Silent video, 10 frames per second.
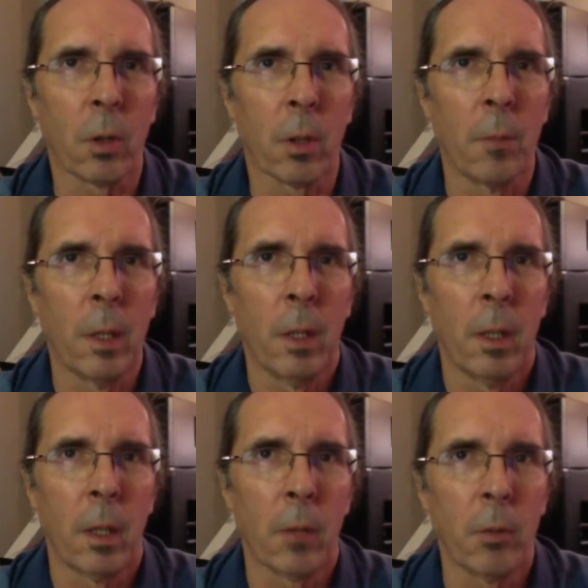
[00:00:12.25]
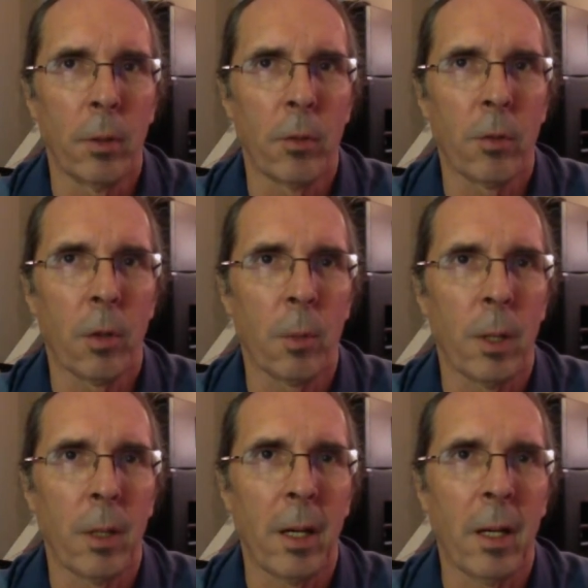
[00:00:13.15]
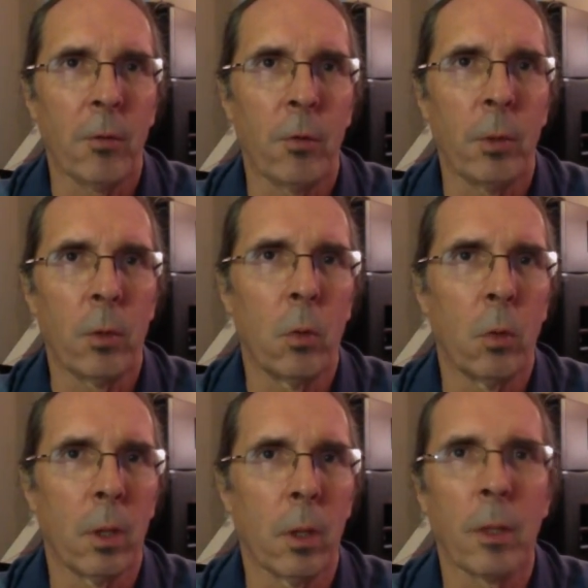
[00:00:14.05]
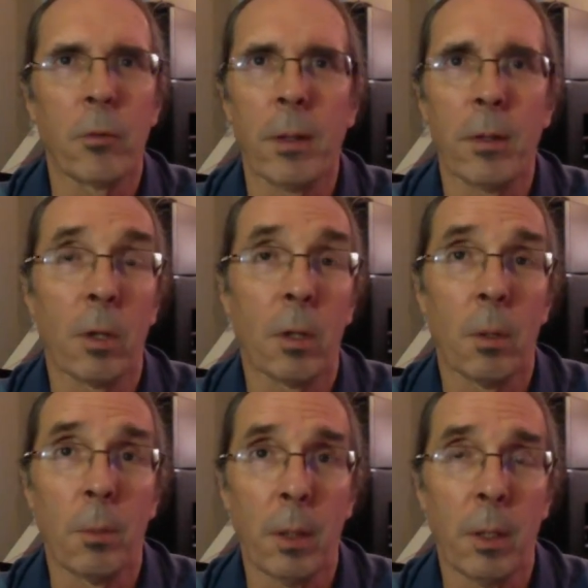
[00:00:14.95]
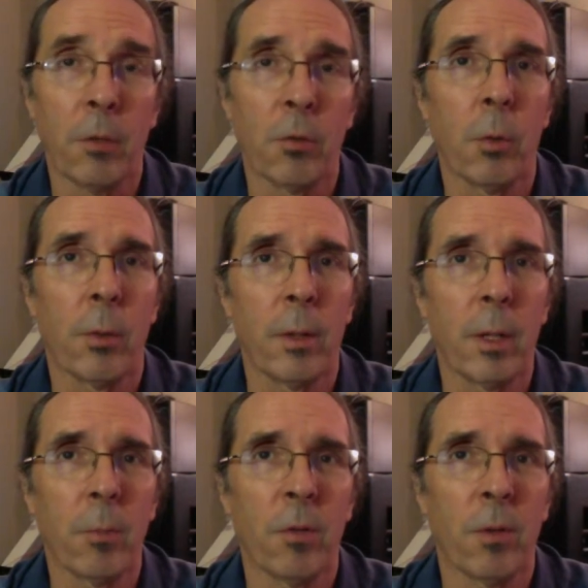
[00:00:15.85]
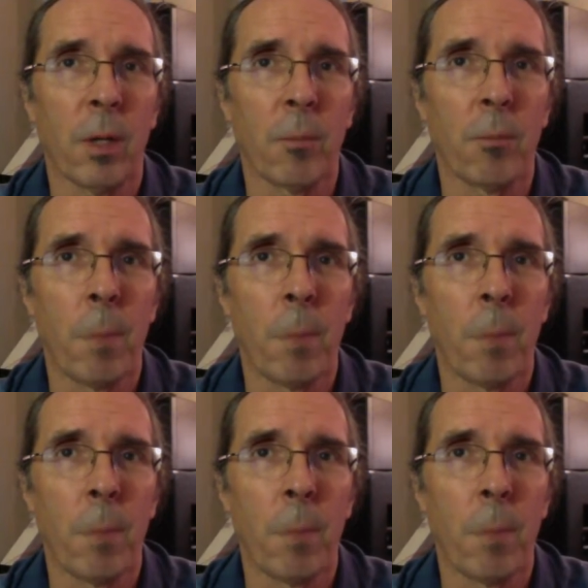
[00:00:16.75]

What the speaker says: and I'm going to talk about how to record an electric guitar or bass with an amplifier.